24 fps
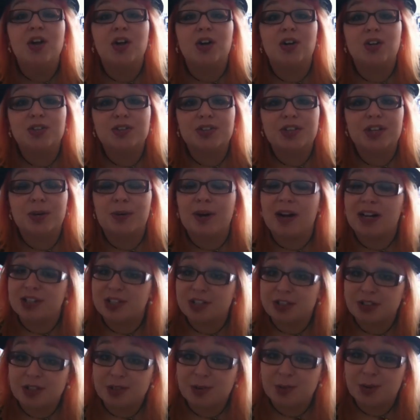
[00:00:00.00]
Also, as
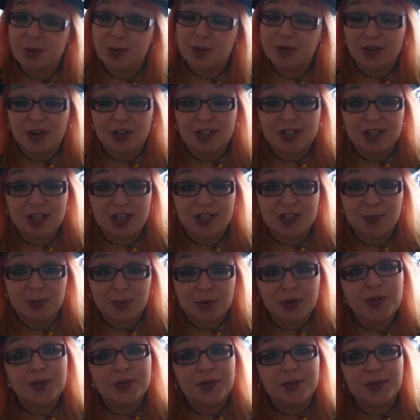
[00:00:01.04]
usual, we've got our
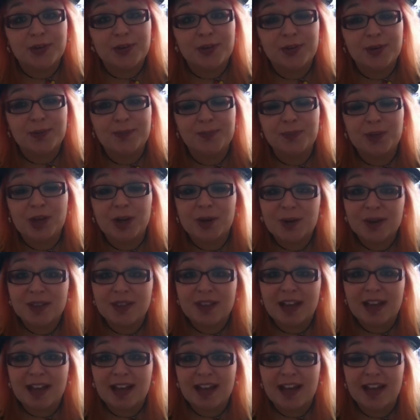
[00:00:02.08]
support forum. Go on
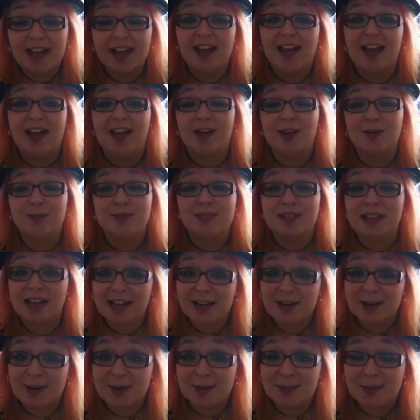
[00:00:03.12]
there,
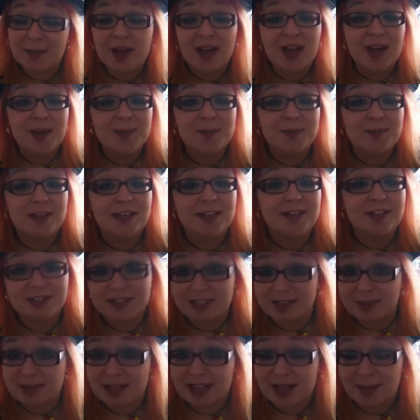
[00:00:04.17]
sign up, meet
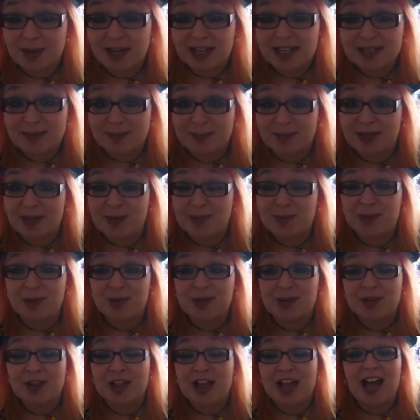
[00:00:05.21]
lots of like-minded
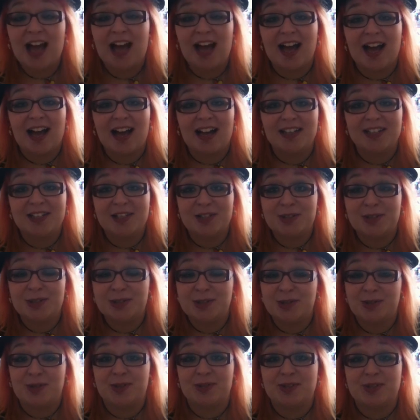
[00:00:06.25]
people, and you can
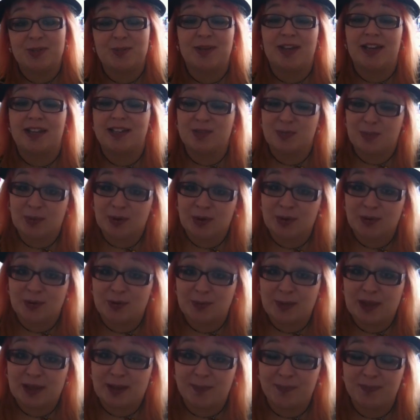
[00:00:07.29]
talk to them and get support
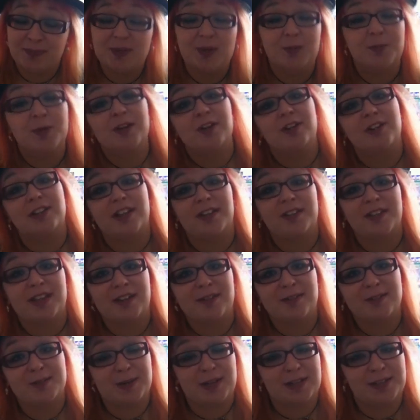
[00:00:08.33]
from them. And we're all on
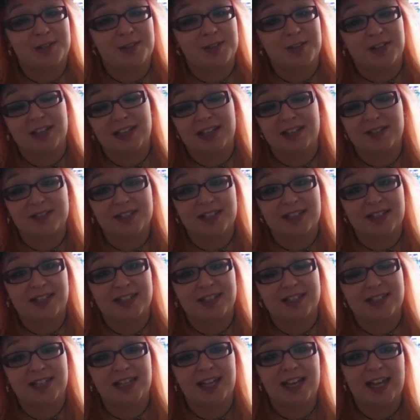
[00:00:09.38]
there as well, all the Life
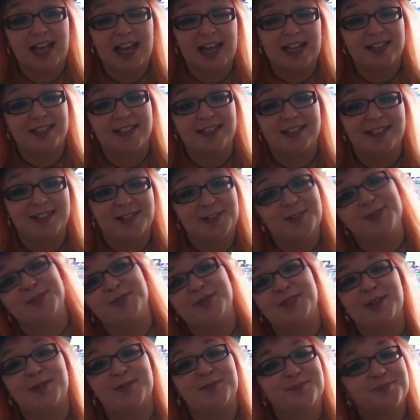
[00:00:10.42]
Signs heads and stuff,
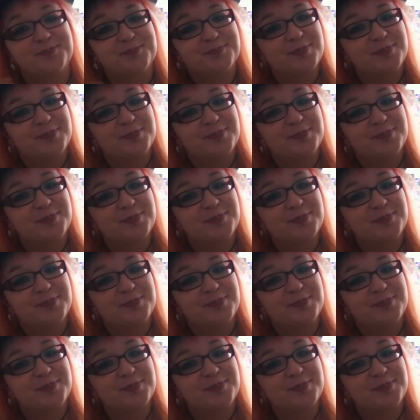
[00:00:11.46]
so.